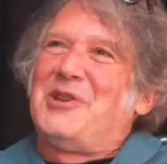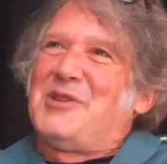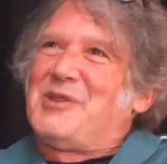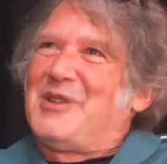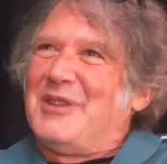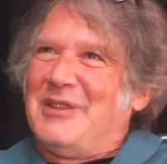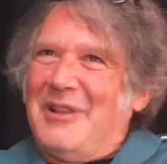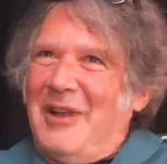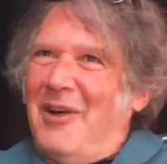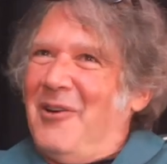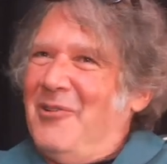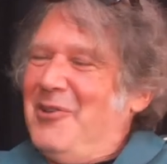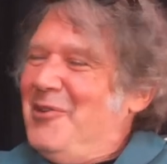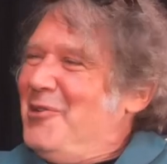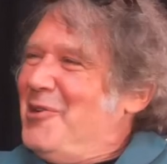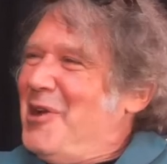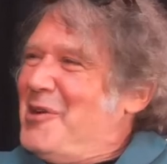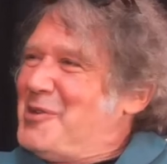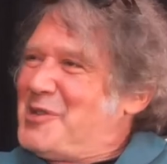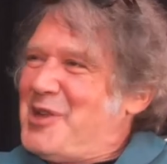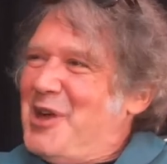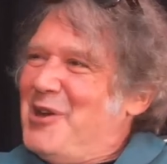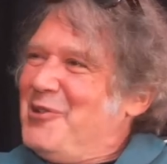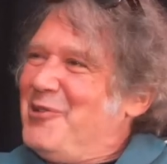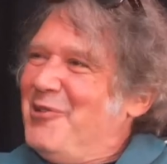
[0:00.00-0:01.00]
I said, "Are you
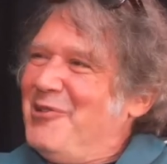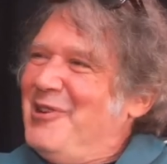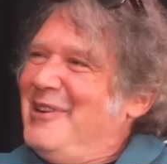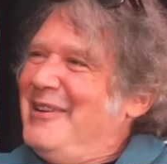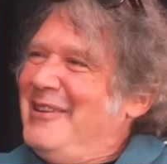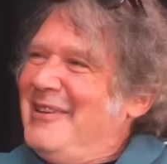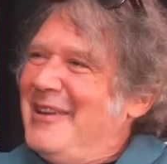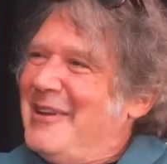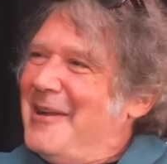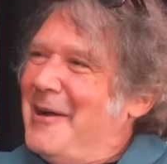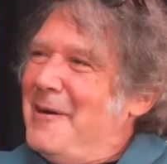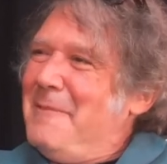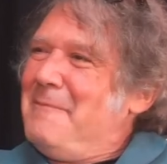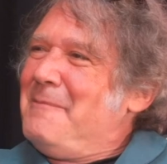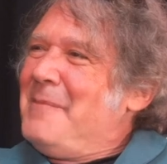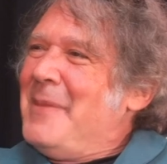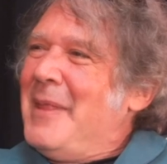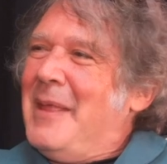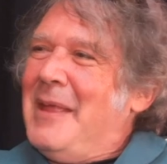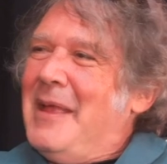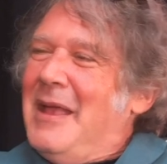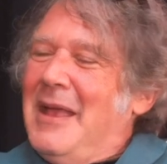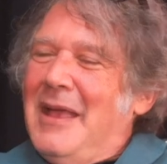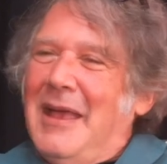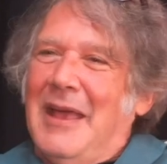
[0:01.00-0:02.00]
goes hungry," you know.
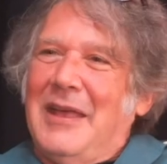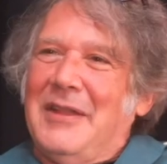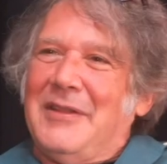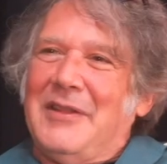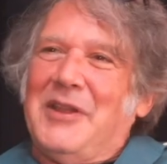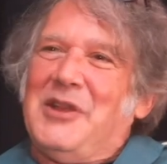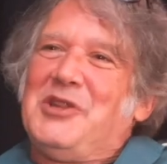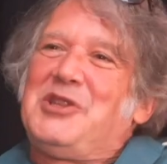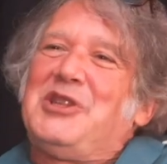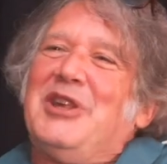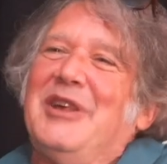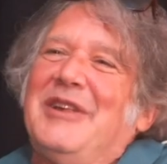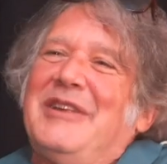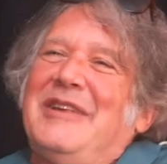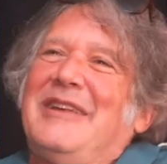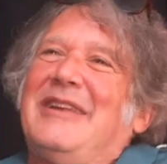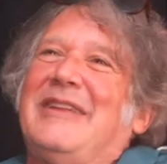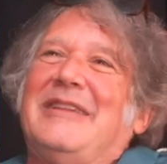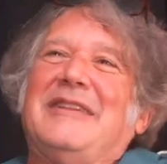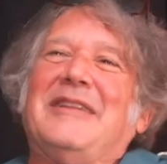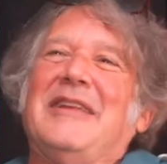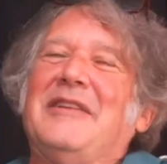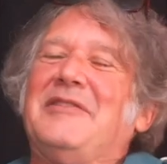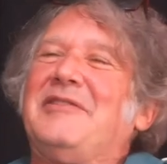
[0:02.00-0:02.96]
And they and